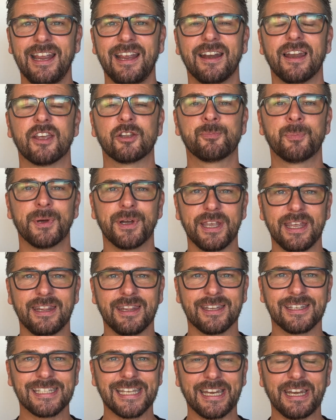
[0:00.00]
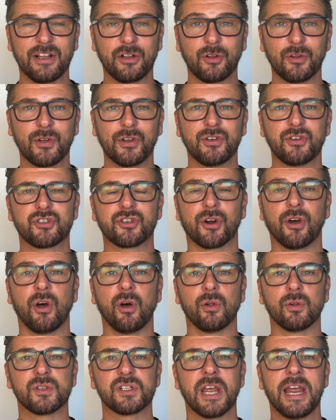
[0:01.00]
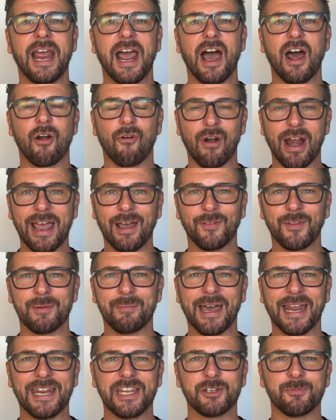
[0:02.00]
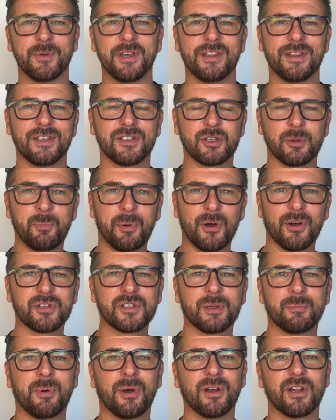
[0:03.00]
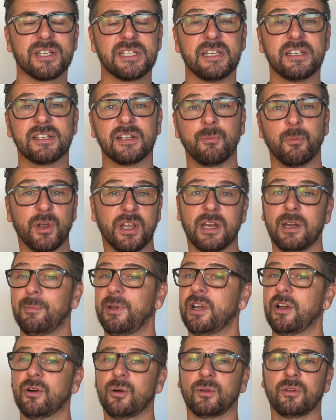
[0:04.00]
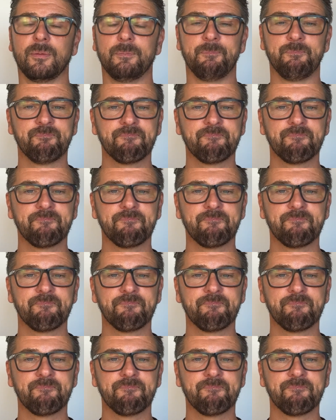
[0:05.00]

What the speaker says: Let's put in the technical controls around the management that supports the policies and we're going to be golden.